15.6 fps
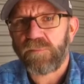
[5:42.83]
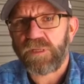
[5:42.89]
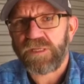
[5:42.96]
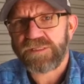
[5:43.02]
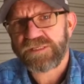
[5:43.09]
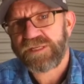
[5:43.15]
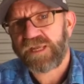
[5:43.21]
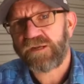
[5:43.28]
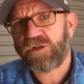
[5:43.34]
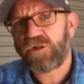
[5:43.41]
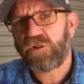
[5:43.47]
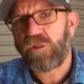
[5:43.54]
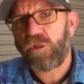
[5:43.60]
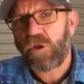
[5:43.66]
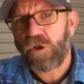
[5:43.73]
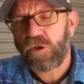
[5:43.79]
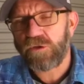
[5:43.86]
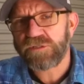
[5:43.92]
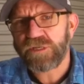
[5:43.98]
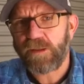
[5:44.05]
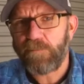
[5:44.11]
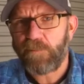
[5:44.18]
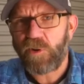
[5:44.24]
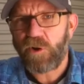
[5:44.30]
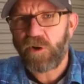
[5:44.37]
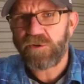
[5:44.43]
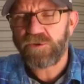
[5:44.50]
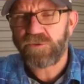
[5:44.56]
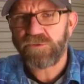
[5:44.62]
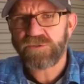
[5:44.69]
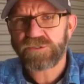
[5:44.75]
instead of close and bind
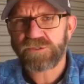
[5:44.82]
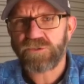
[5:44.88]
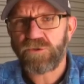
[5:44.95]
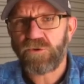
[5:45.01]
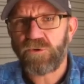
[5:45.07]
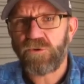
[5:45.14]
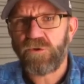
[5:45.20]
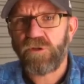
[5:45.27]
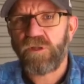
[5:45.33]
on the saw.